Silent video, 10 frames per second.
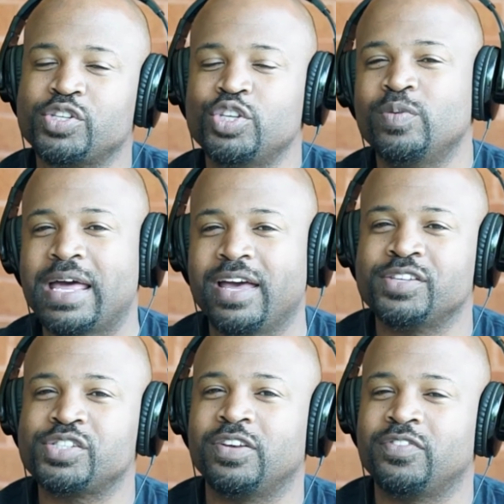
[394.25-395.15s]
So you
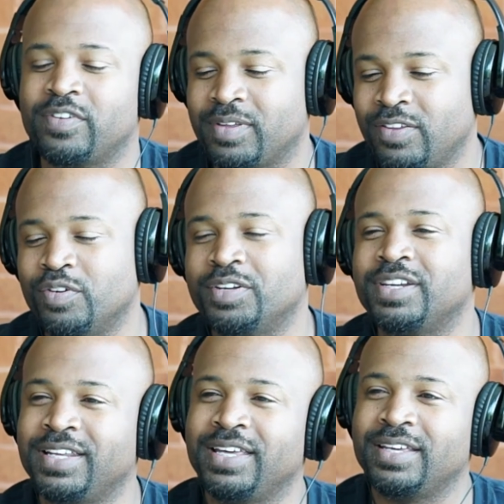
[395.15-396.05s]
not. So if you on a
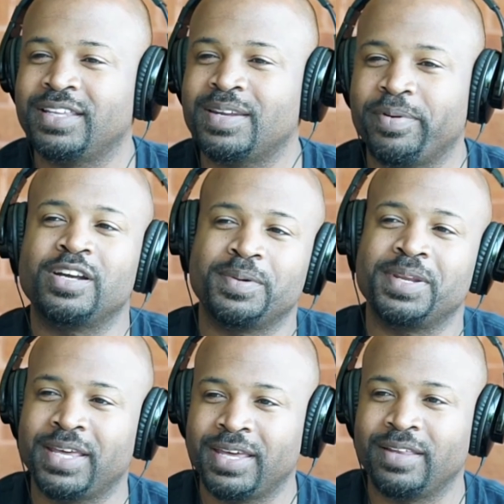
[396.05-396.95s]
date and the person
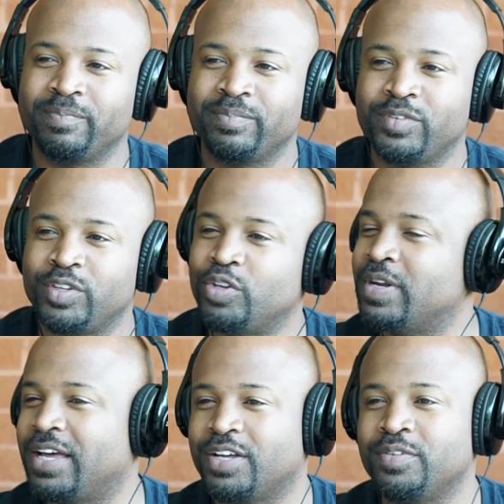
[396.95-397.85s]
already ate, you
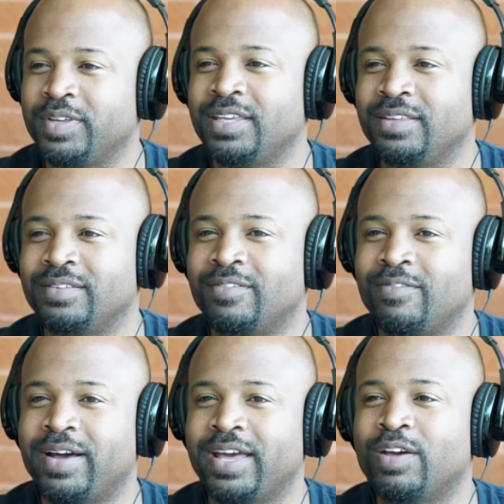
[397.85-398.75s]
not gonna eat
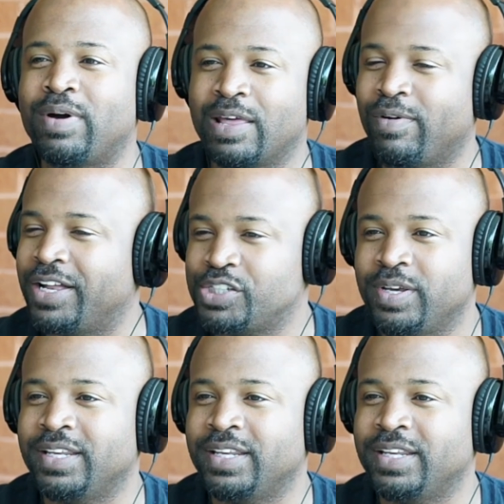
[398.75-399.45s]
while they watch you eat.